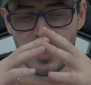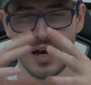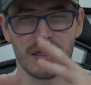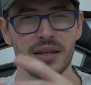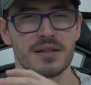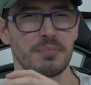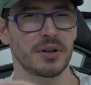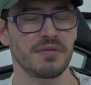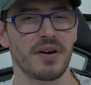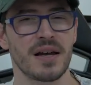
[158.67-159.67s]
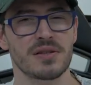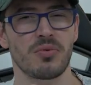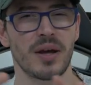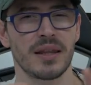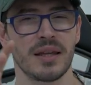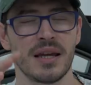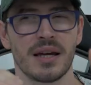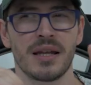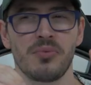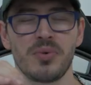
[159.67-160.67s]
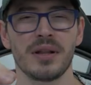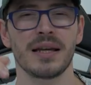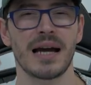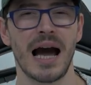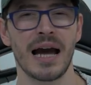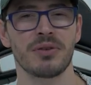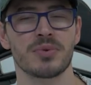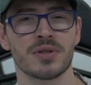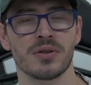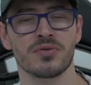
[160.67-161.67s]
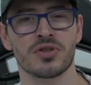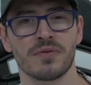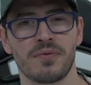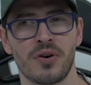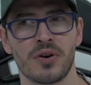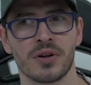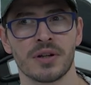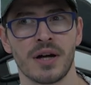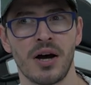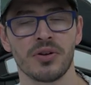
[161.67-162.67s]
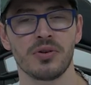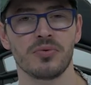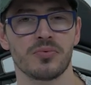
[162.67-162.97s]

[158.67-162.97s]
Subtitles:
I think Spotify has already a really high resolution for audio,